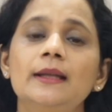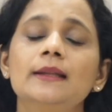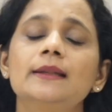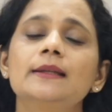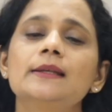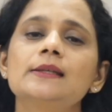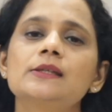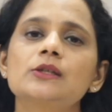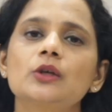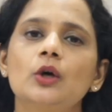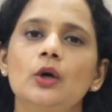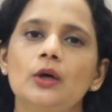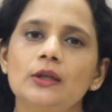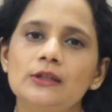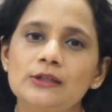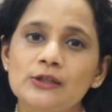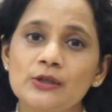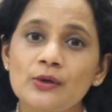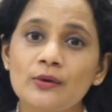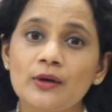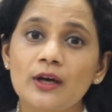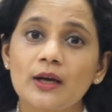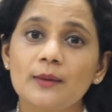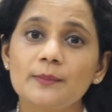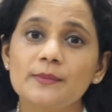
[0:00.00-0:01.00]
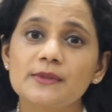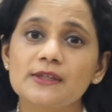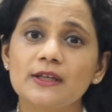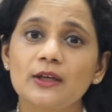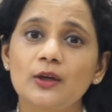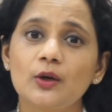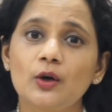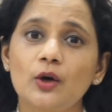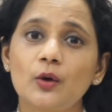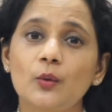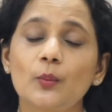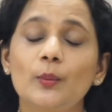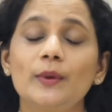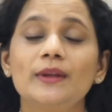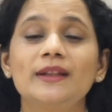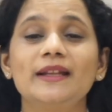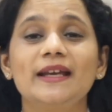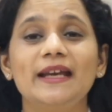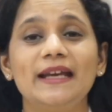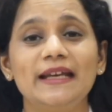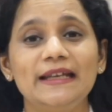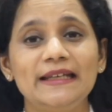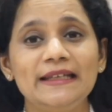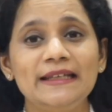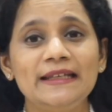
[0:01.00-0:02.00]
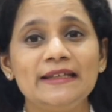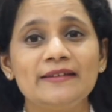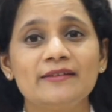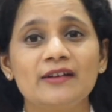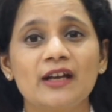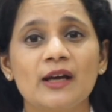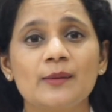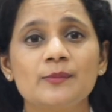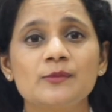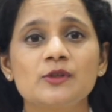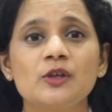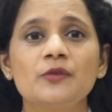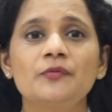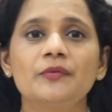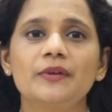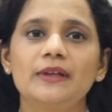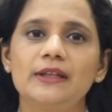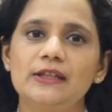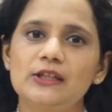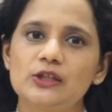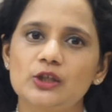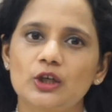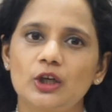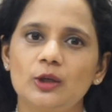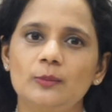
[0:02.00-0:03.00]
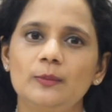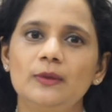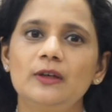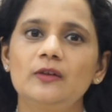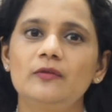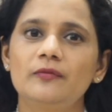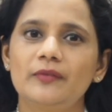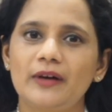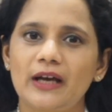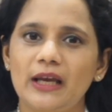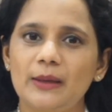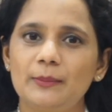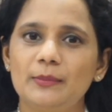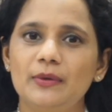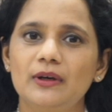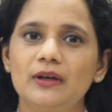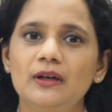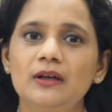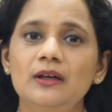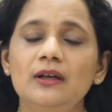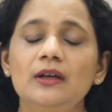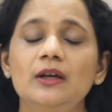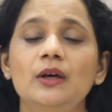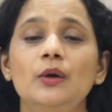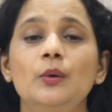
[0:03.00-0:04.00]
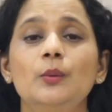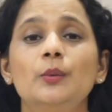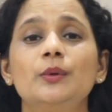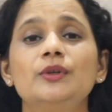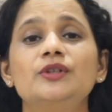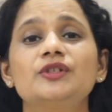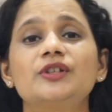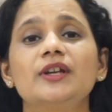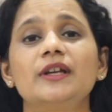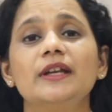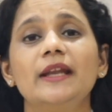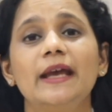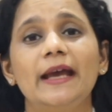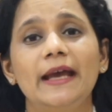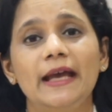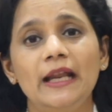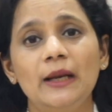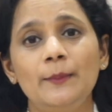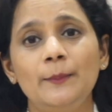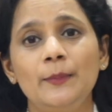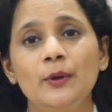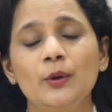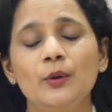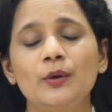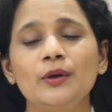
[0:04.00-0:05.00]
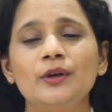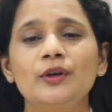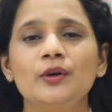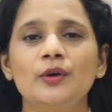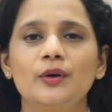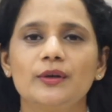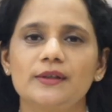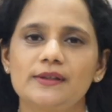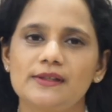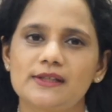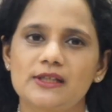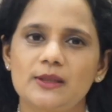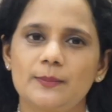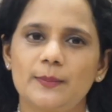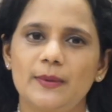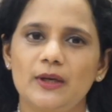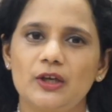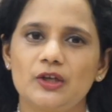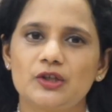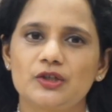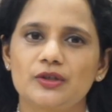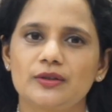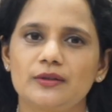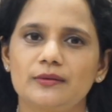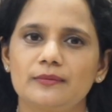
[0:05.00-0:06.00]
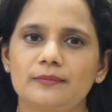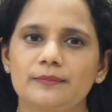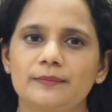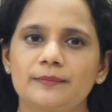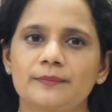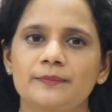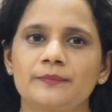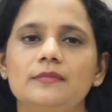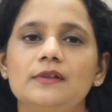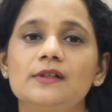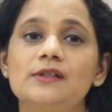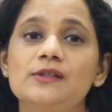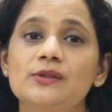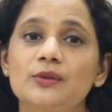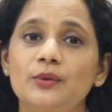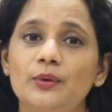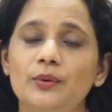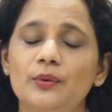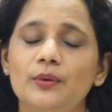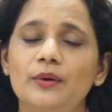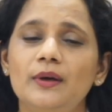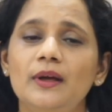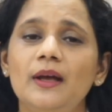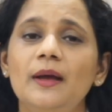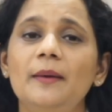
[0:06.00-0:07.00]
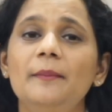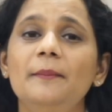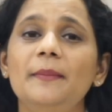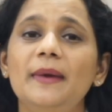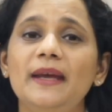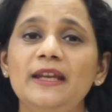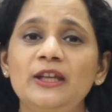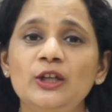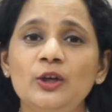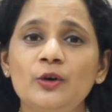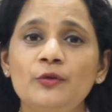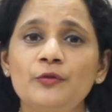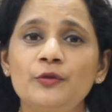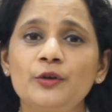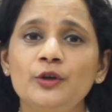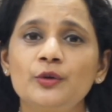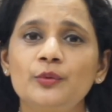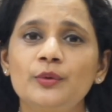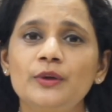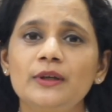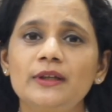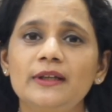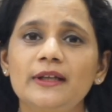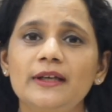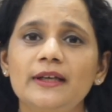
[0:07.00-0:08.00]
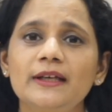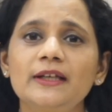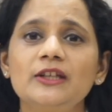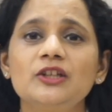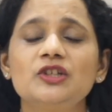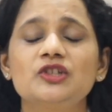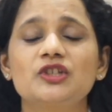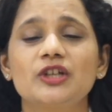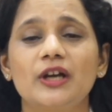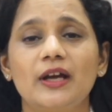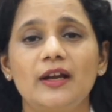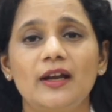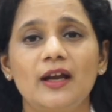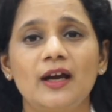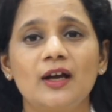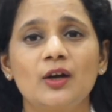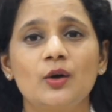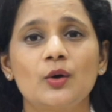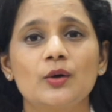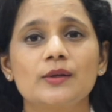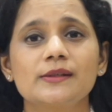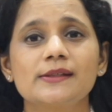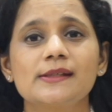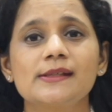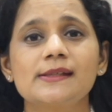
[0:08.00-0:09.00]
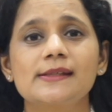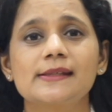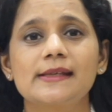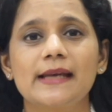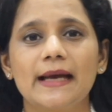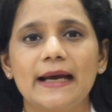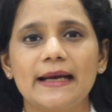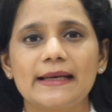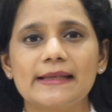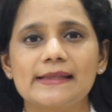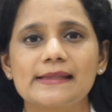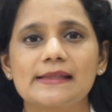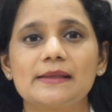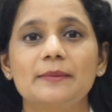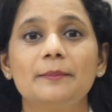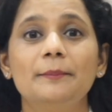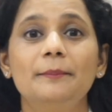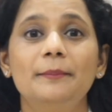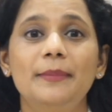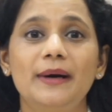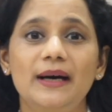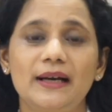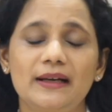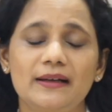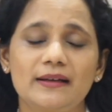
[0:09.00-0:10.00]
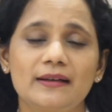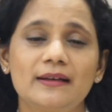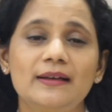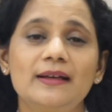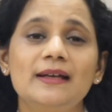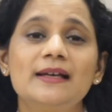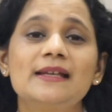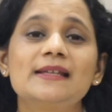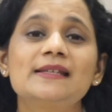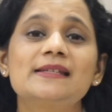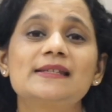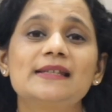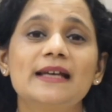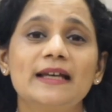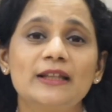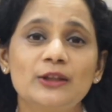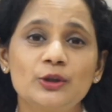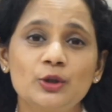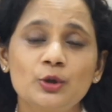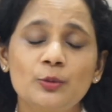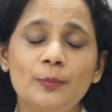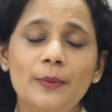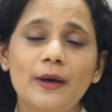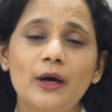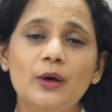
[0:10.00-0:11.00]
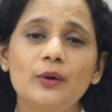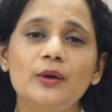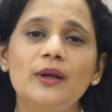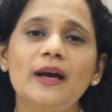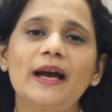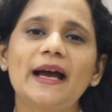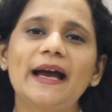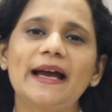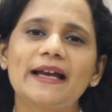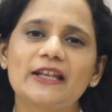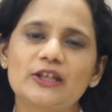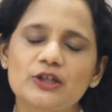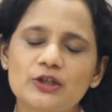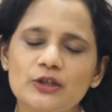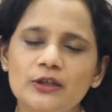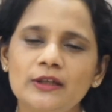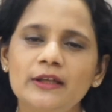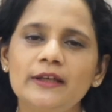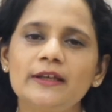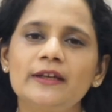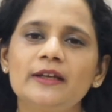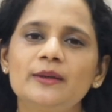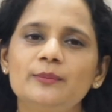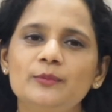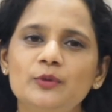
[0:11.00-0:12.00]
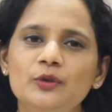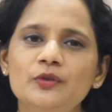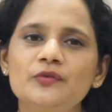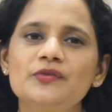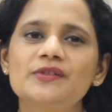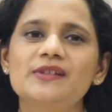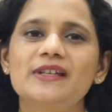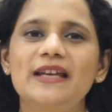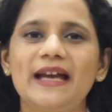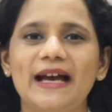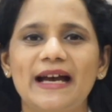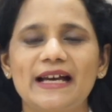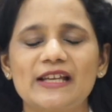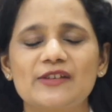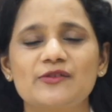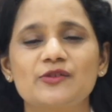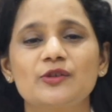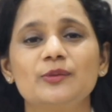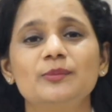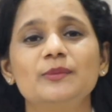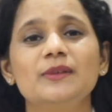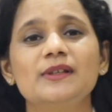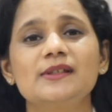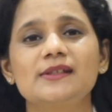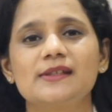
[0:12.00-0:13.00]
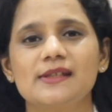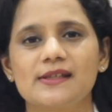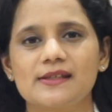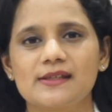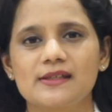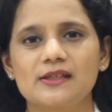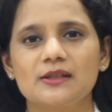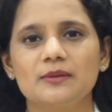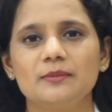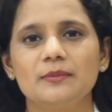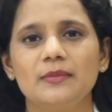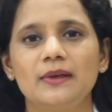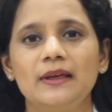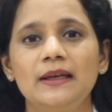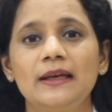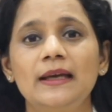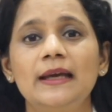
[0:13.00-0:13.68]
This also comes along with 18 grams of insoluble fiber, which can help you in constipation. So, many of you would think chana causes gas, but Sattu powder actually removes gas from the system.